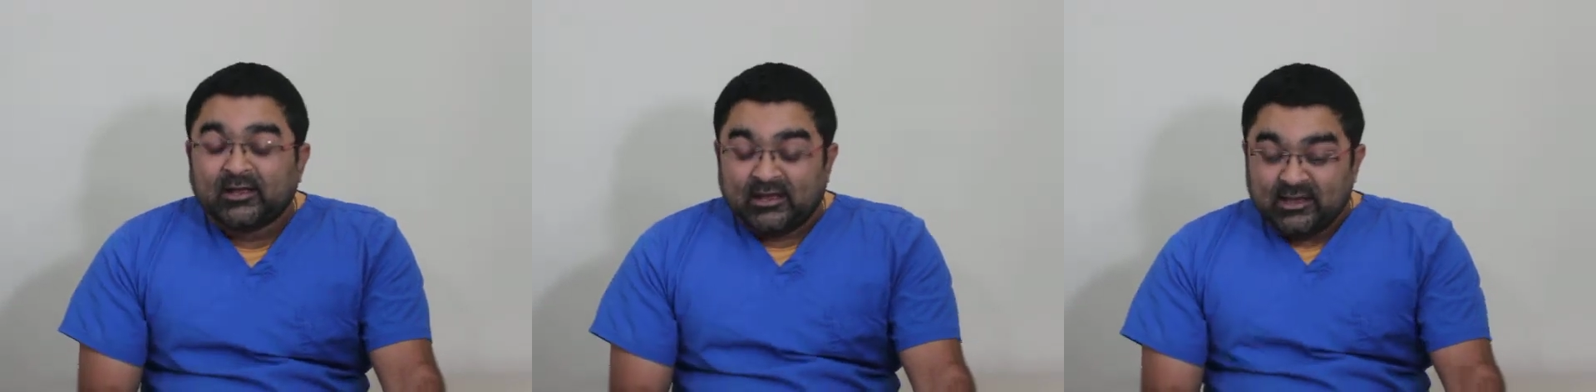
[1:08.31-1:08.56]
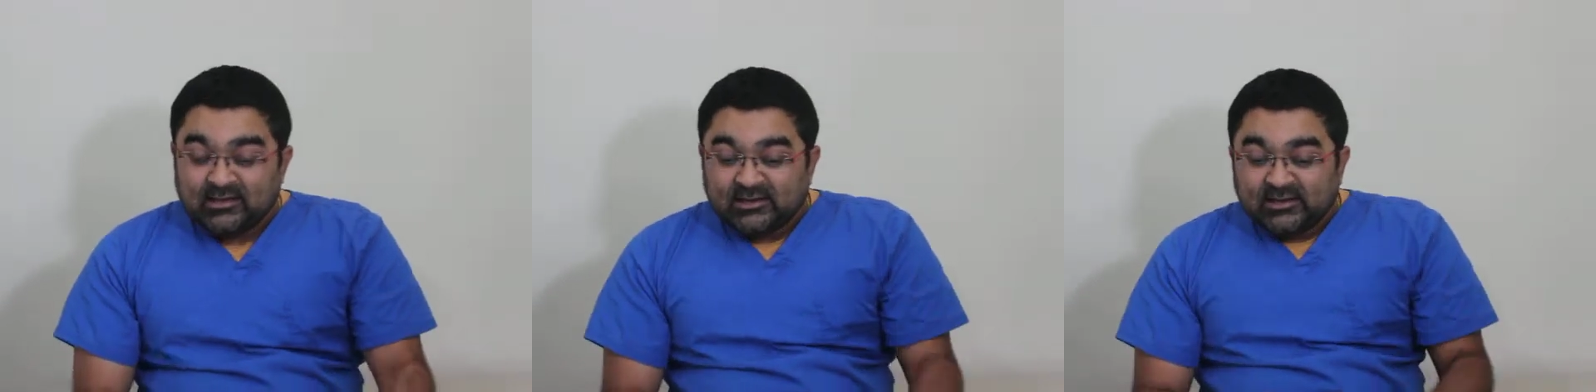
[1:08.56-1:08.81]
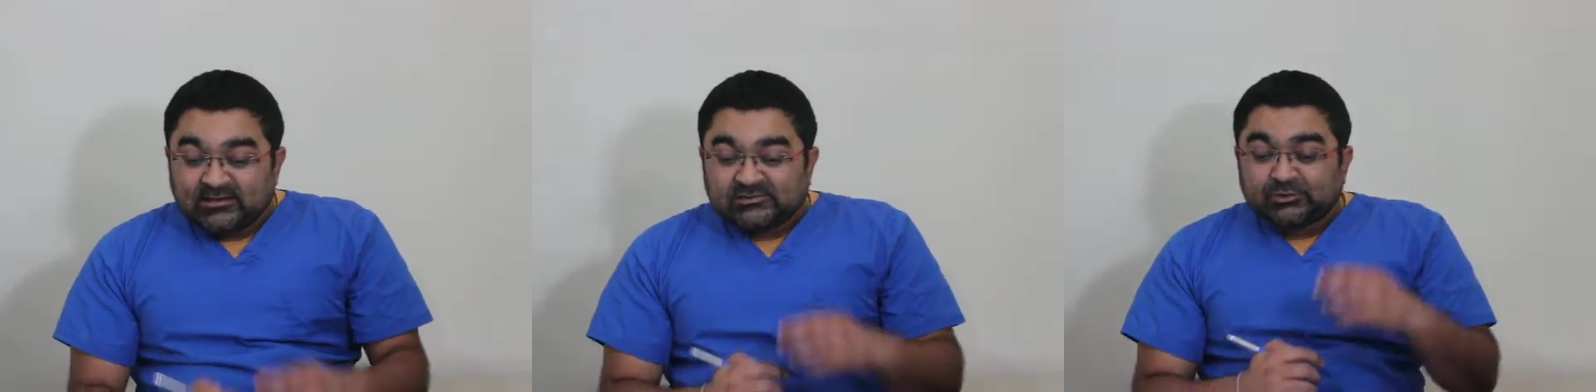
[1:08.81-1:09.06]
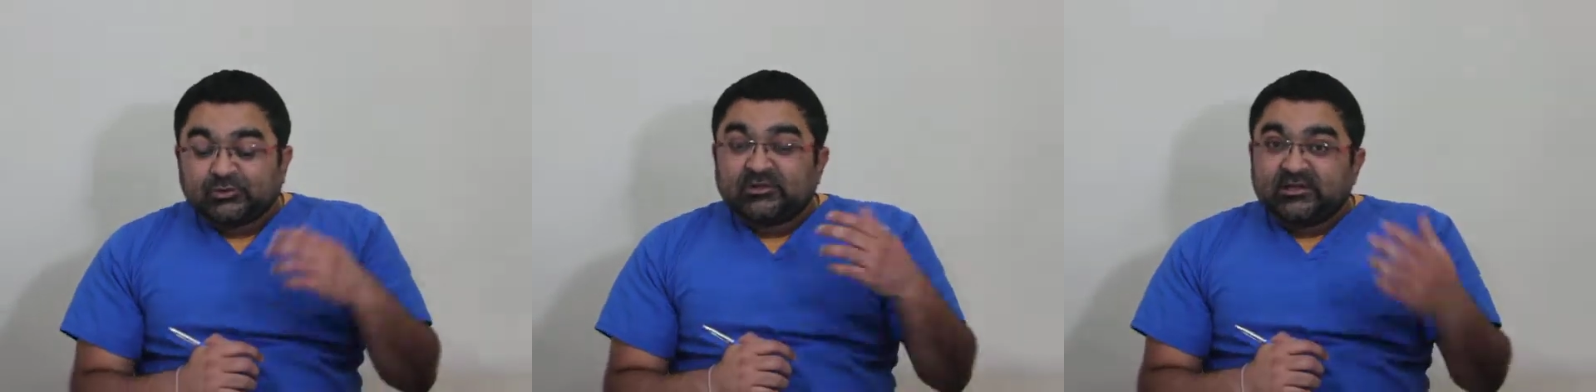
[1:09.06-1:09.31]
Injuries
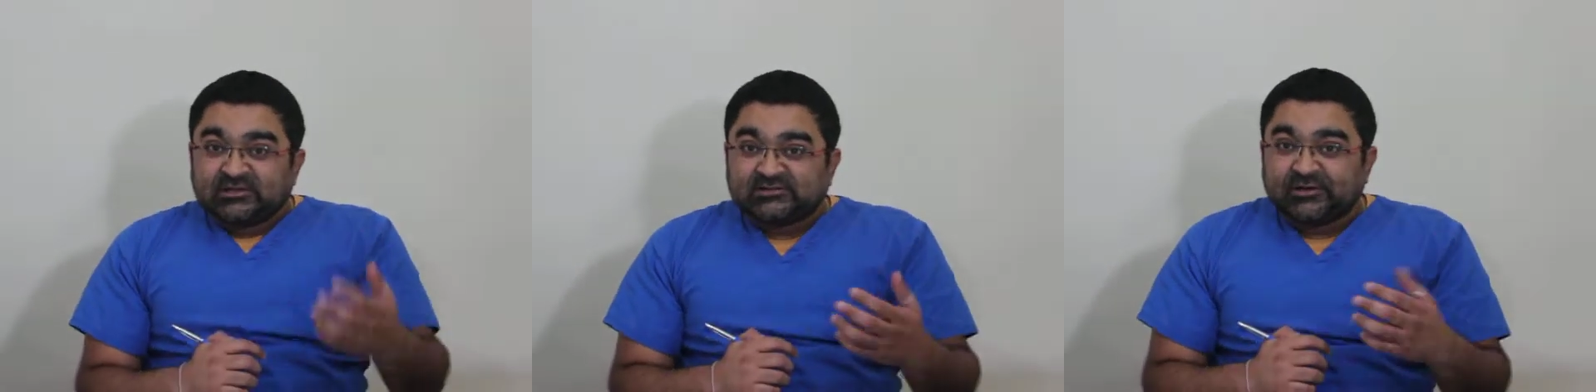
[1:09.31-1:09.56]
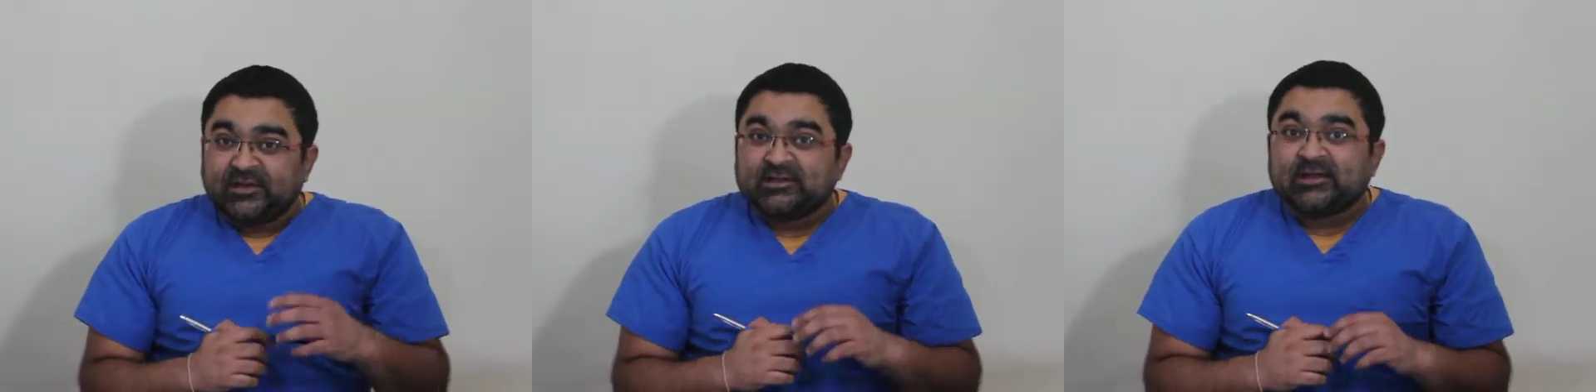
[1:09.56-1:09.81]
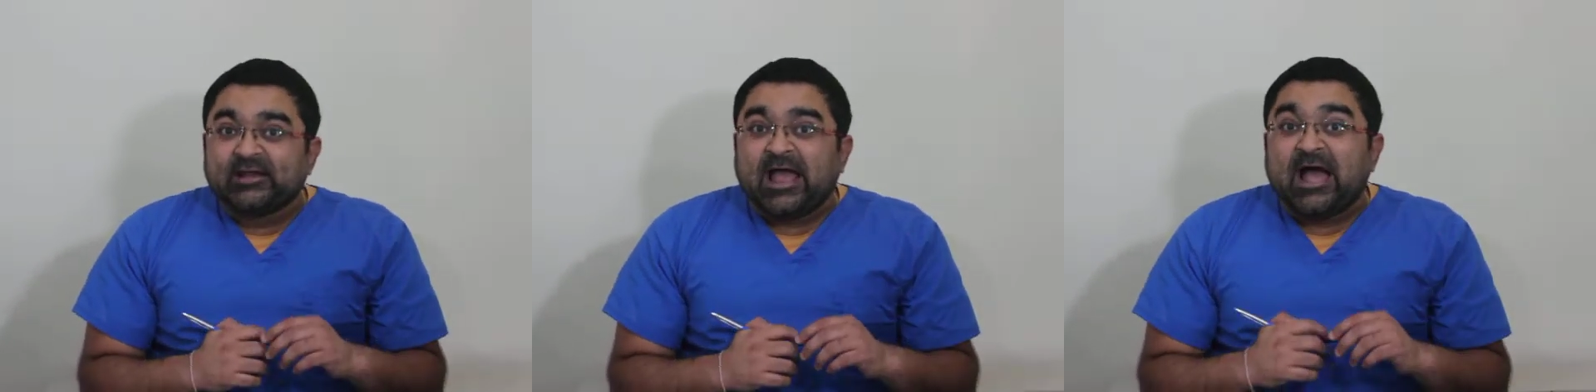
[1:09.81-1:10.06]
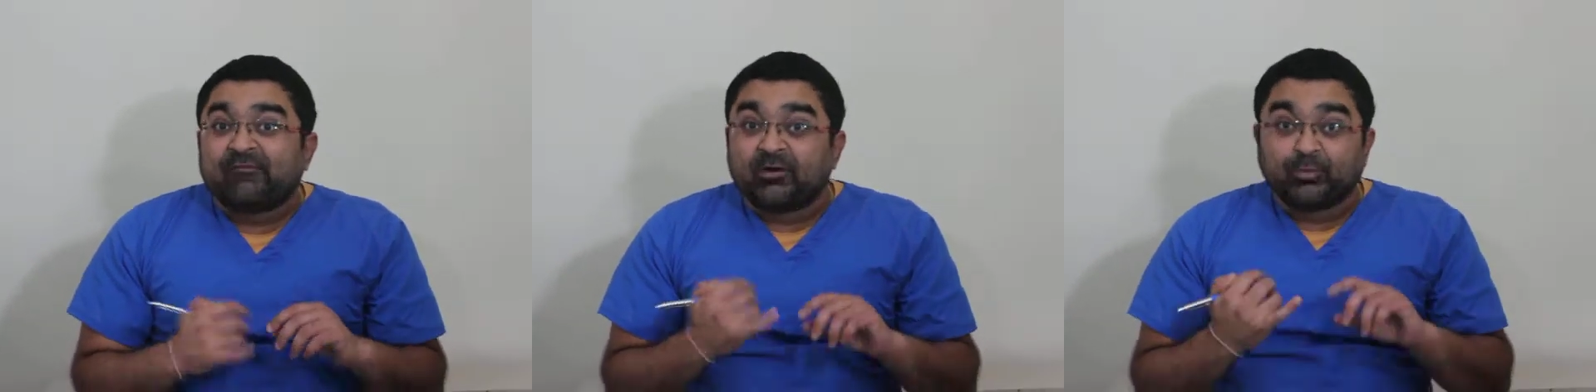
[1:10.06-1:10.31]
to this region
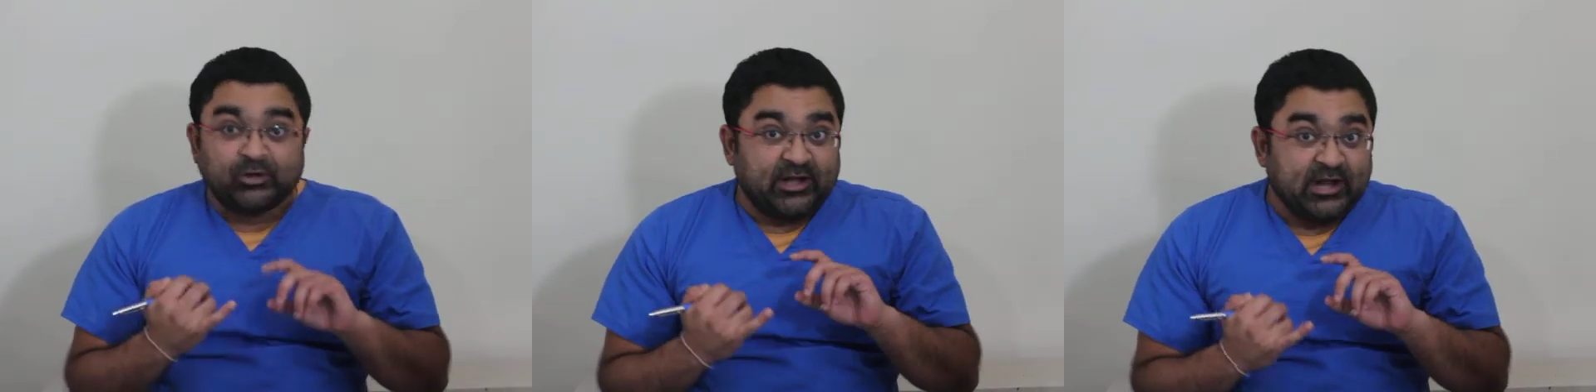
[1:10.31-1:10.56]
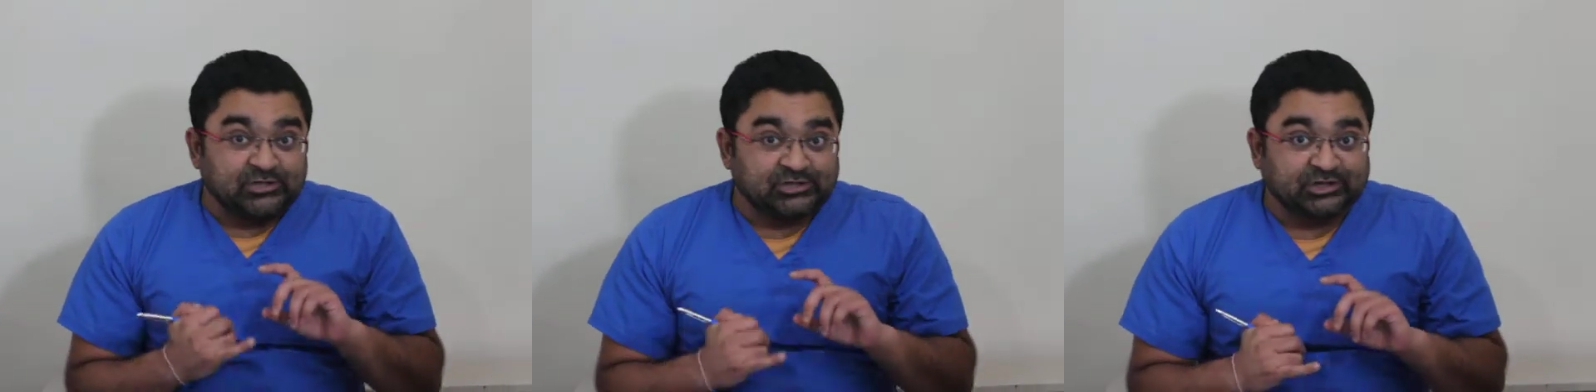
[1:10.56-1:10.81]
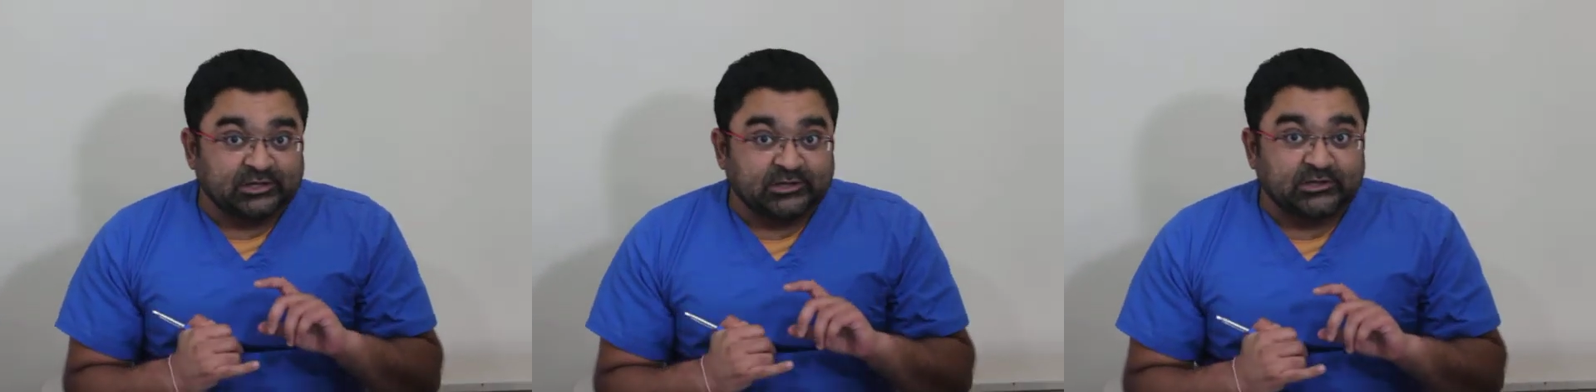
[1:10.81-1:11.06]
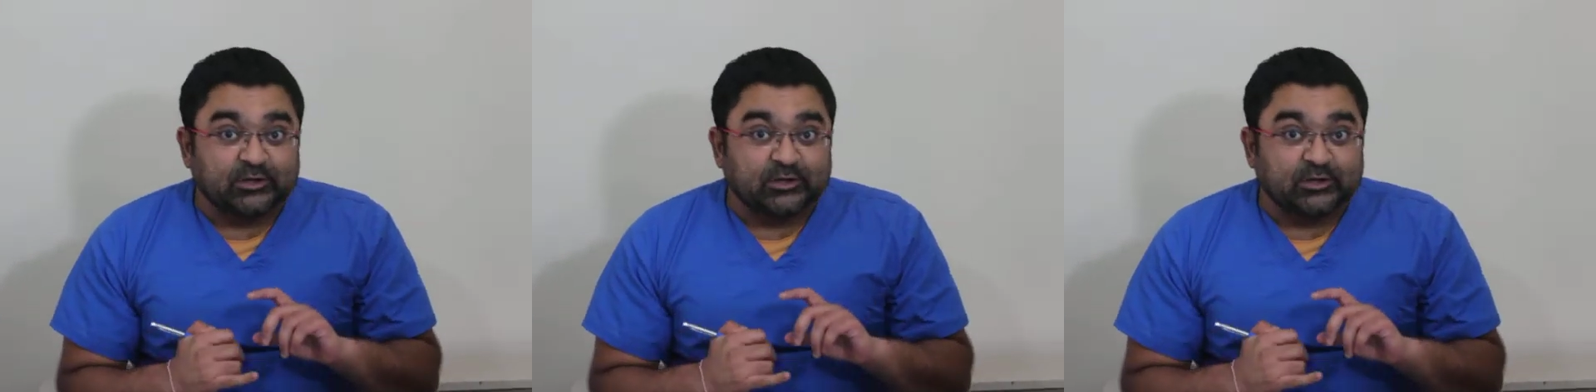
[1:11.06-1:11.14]
have a potential